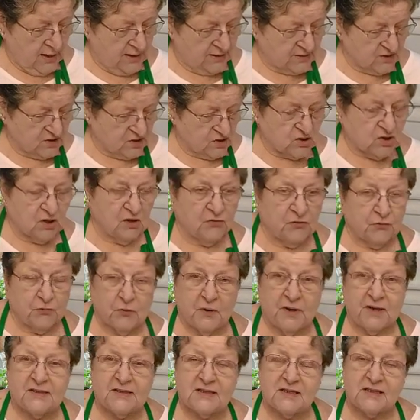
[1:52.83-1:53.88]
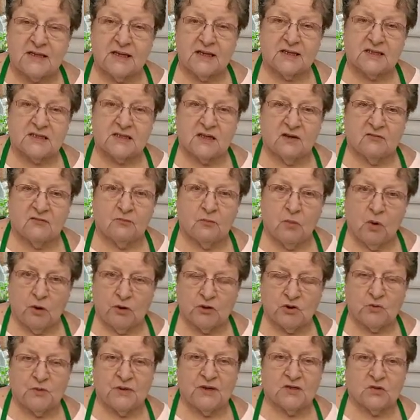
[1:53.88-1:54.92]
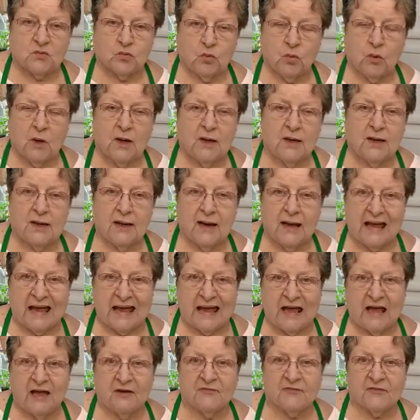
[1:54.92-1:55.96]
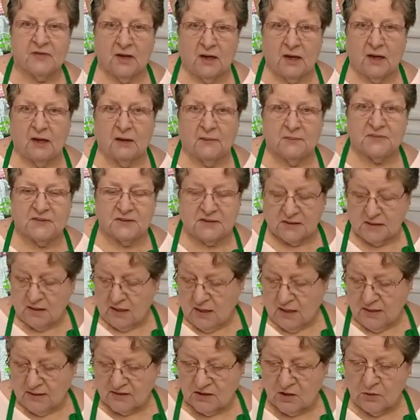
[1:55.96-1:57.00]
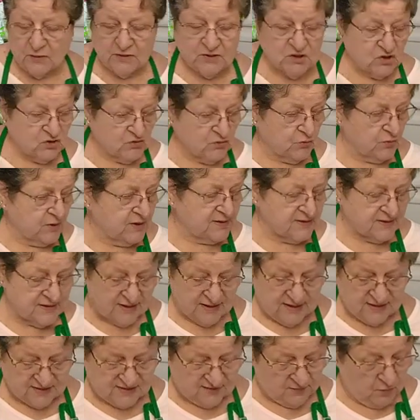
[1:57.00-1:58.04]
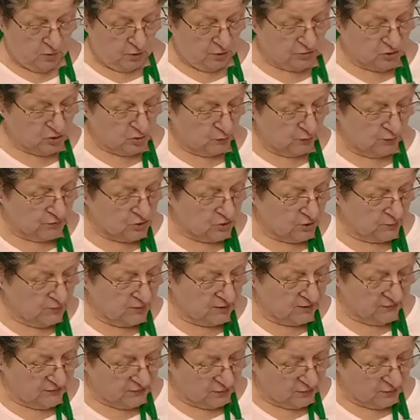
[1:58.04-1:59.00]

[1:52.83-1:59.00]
It's three sticks of margarine. It's one and a half cups. So it's three sticks of margarine, which I'll put